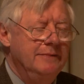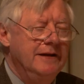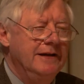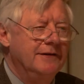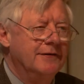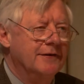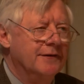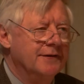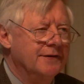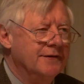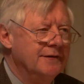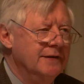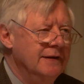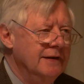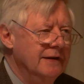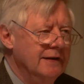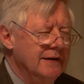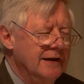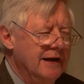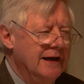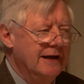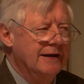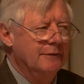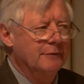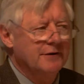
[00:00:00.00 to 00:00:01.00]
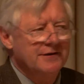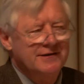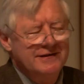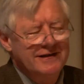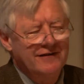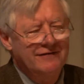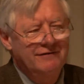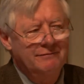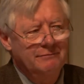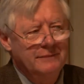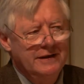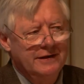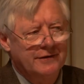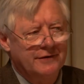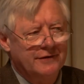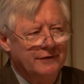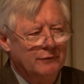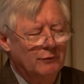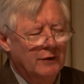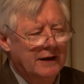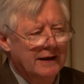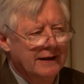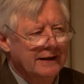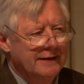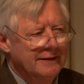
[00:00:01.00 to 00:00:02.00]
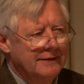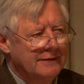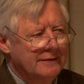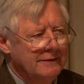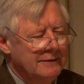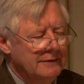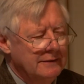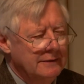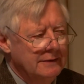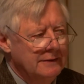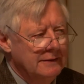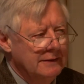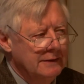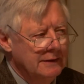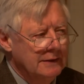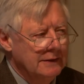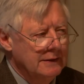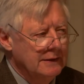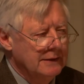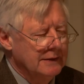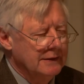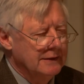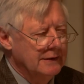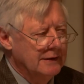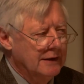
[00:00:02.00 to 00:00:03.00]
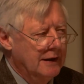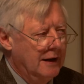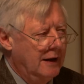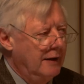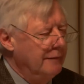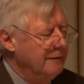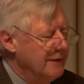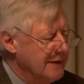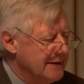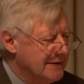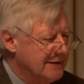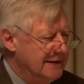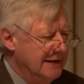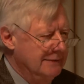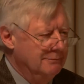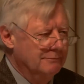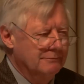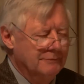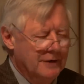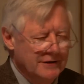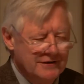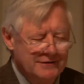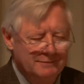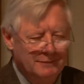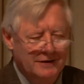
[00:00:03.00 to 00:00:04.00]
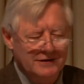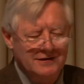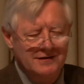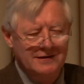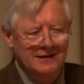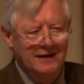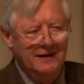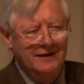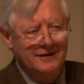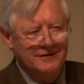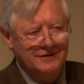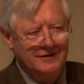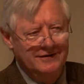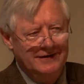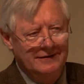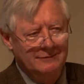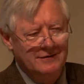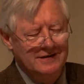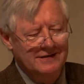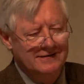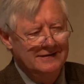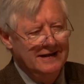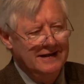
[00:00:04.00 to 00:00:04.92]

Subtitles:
meters, and about 7 meters wide. Obviously much, much larger than was